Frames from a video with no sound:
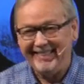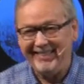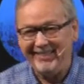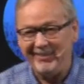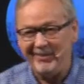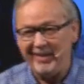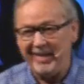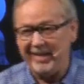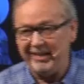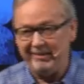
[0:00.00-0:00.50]

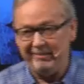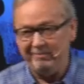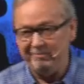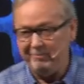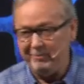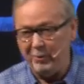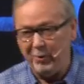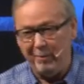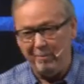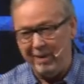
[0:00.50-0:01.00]
well, I
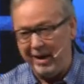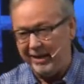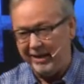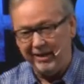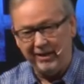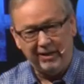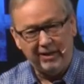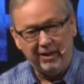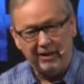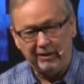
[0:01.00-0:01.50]
went back
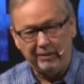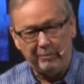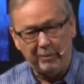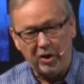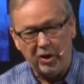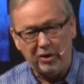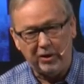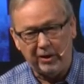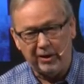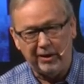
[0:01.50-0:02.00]
in and hugged him
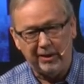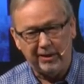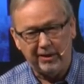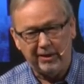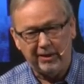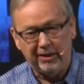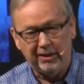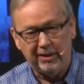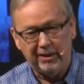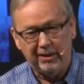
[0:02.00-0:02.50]
longer.
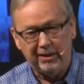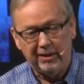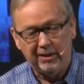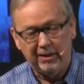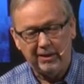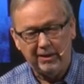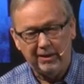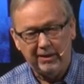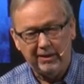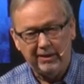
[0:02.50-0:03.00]

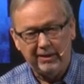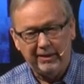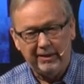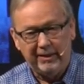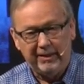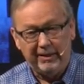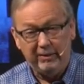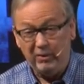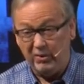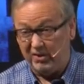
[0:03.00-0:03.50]

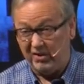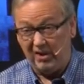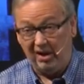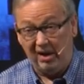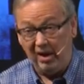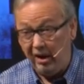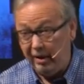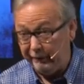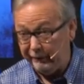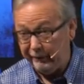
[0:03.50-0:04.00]
It was
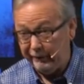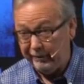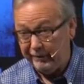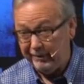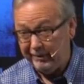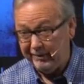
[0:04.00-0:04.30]
tough.